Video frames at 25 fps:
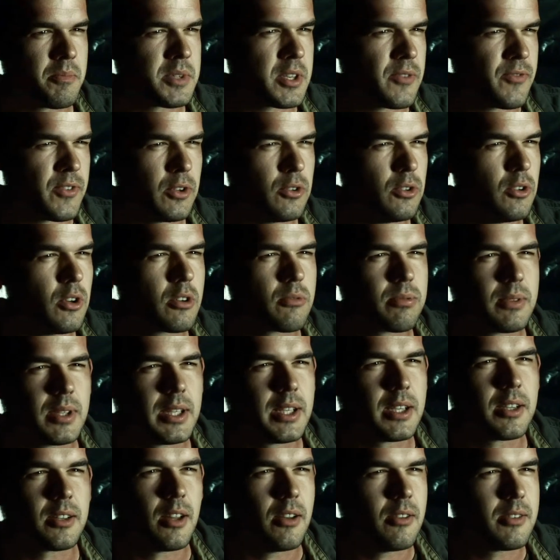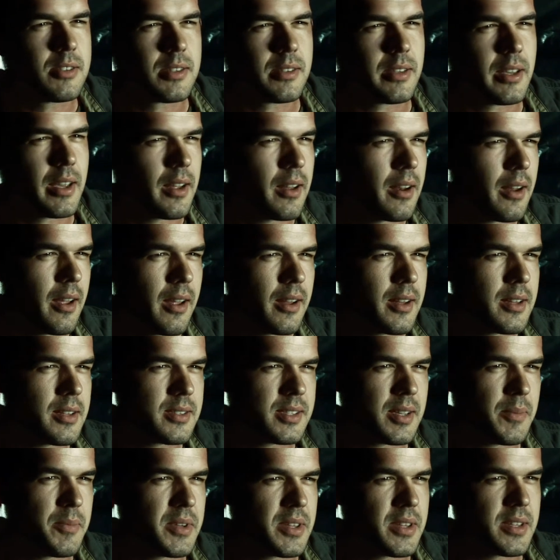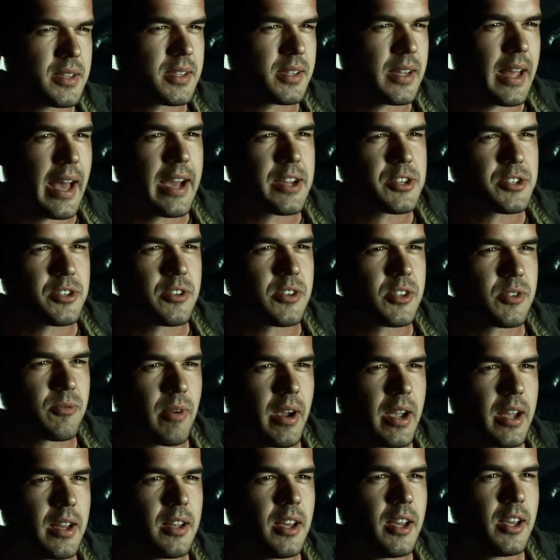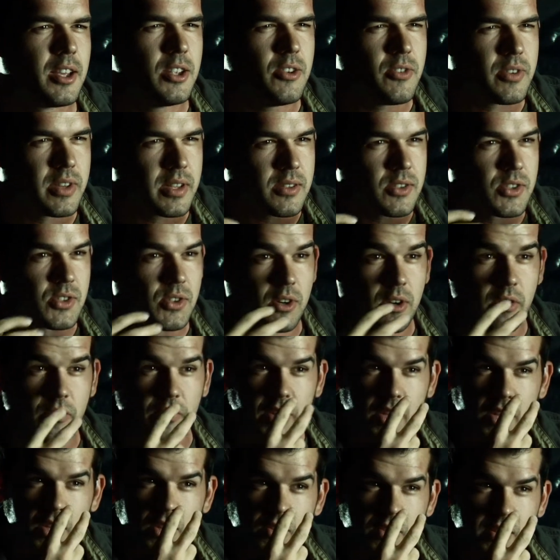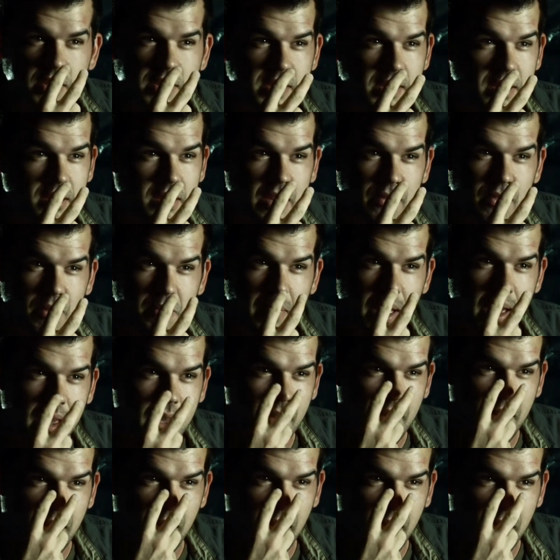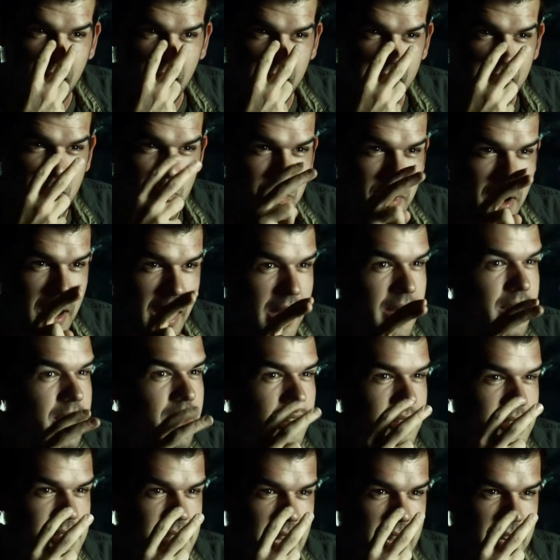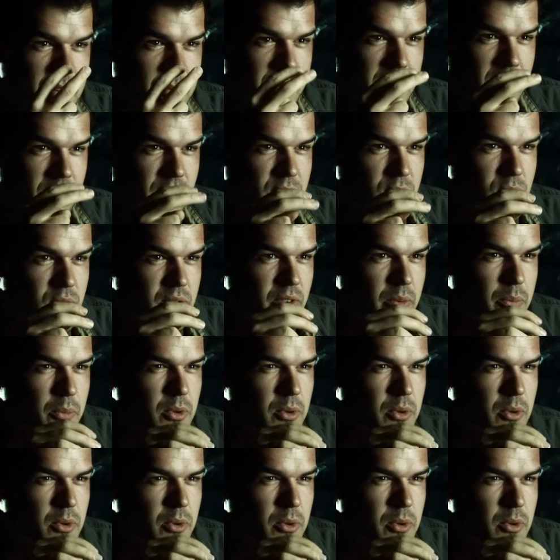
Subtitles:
If you look really closely at some of the slashers, right, you can still even make human eye contact with a few of